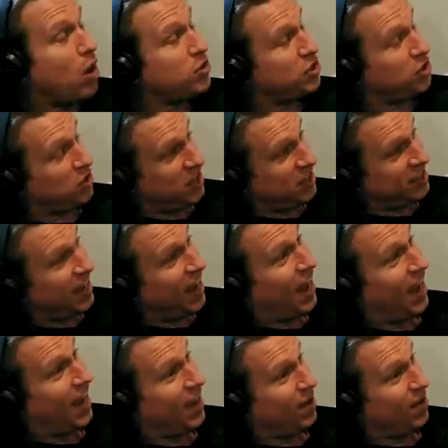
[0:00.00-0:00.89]
Oh, so this
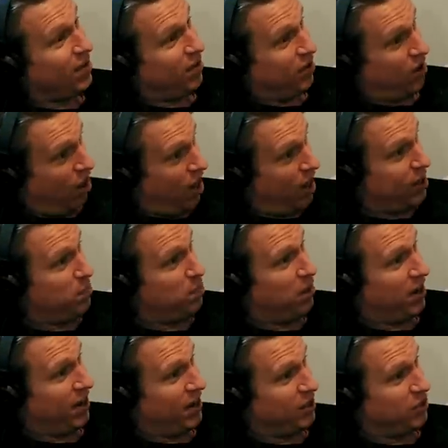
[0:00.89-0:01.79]
guy caught you
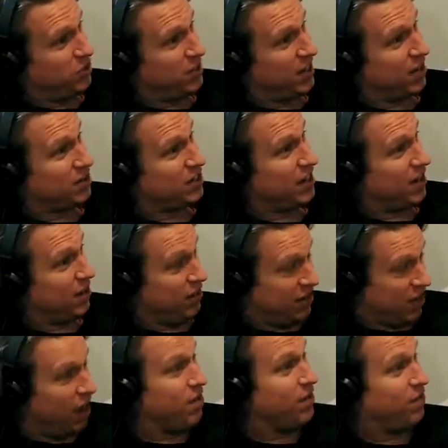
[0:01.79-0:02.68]
breaking into his house
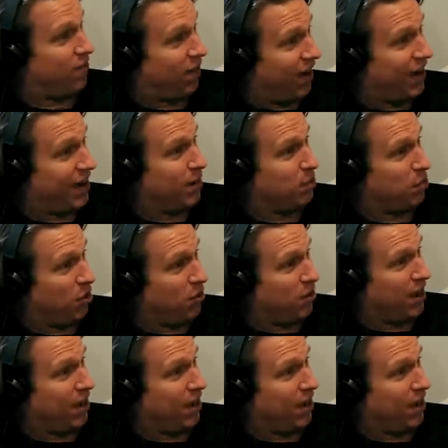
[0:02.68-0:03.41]
and gunfire broke